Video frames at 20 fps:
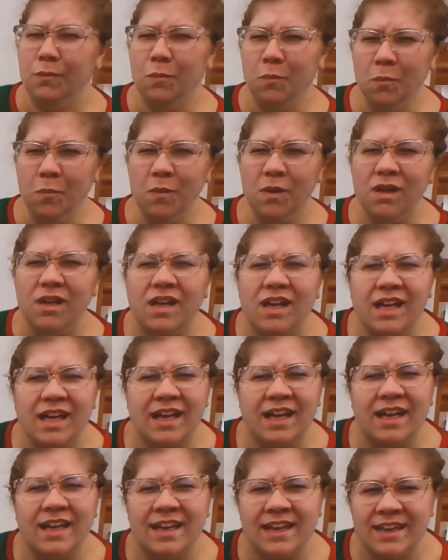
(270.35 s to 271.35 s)

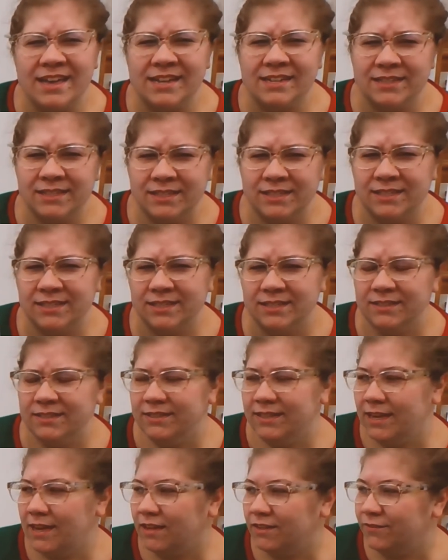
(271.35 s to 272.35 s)
What?
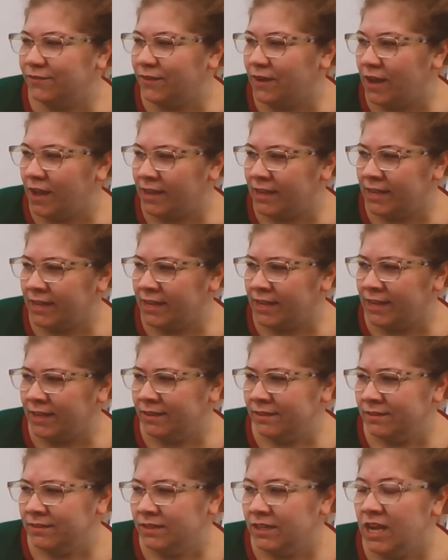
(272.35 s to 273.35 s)
Yelled Froggy.